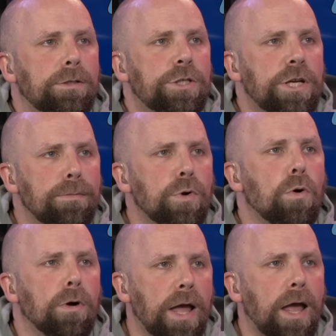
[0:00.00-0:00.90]
Jim
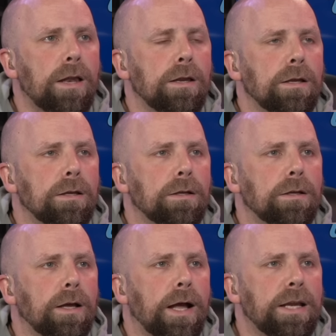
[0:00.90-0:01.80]
Cornette
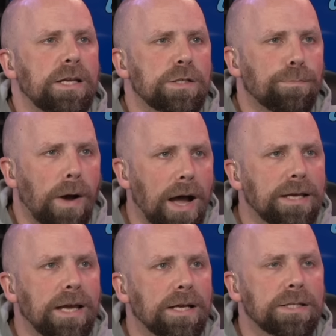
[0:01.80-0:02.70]
and his
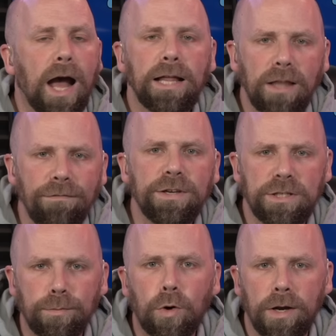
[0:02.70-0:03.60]
podcast, I love that
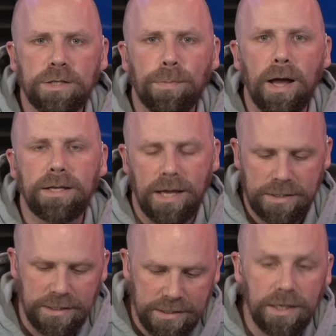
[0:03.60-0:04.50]
Jim Cornette's
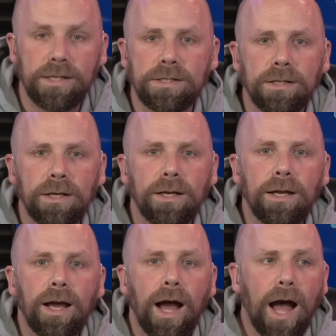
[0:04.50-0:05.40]
podcast exists.
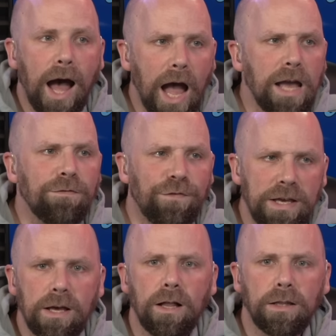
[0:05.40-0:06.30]
I
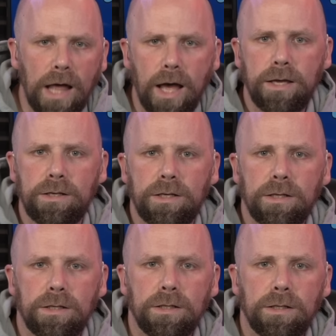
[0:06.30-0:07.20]
feel like
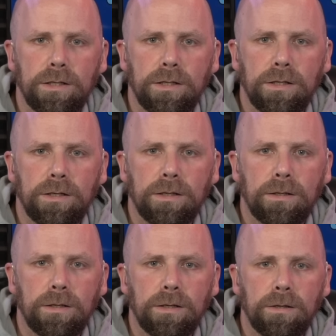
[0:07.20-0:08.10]

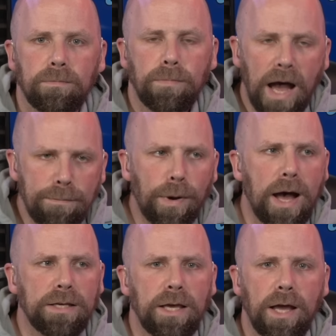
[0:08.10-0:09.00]
my
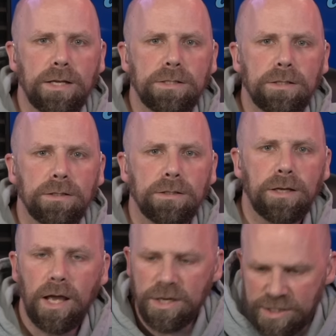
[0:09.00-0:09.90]
podcast
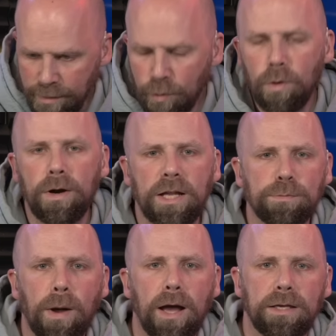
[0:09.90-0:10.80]
and Jim Cornette's
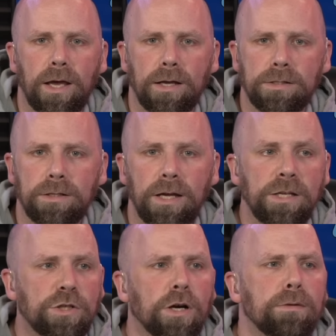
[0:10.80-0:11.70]
podcast,
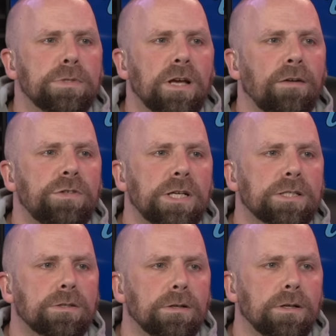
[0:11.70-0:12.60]
in terms of
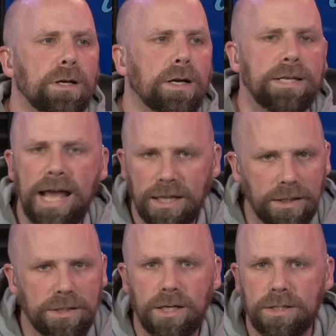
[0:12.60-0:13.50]
just
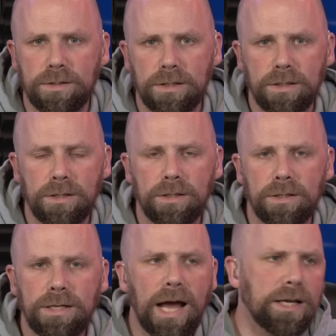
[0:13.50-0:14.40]
analysis,
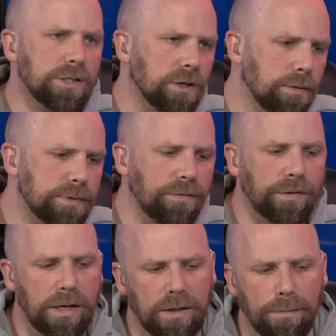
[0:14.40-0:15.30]
not in terms of
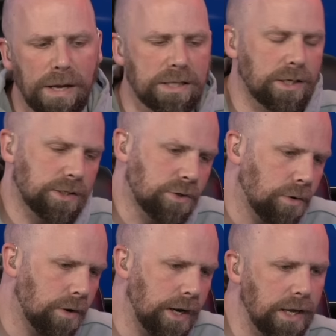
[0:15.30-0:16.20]
like the best
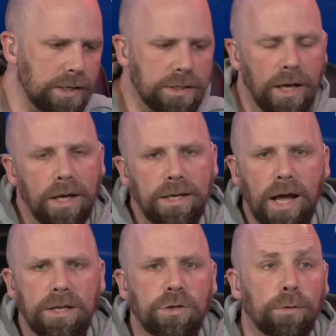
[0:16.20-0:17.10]
historians,
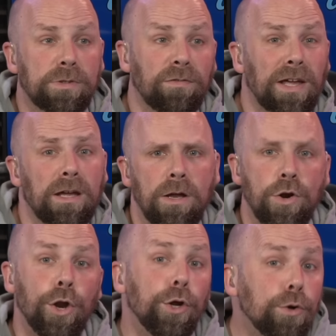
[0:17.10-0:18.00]
not in terms of like
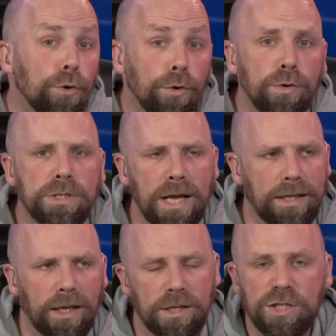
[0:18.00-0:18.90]
news
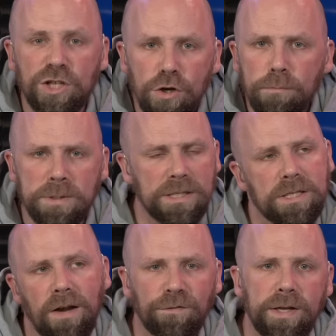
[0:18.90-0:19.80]
and like scoops and
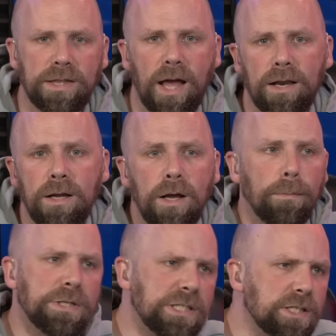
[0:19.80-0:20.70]
stuff like that,
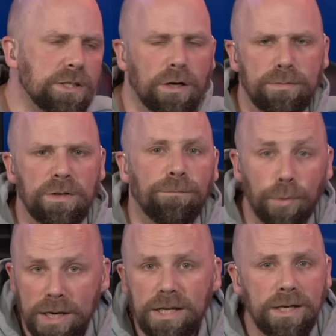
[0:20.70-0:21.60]
but just in terms of
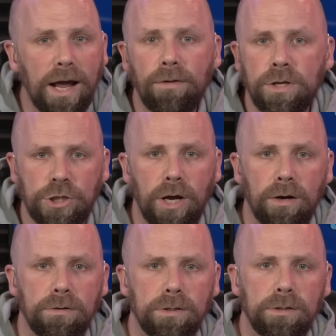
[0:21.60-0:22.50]
breaking down the show,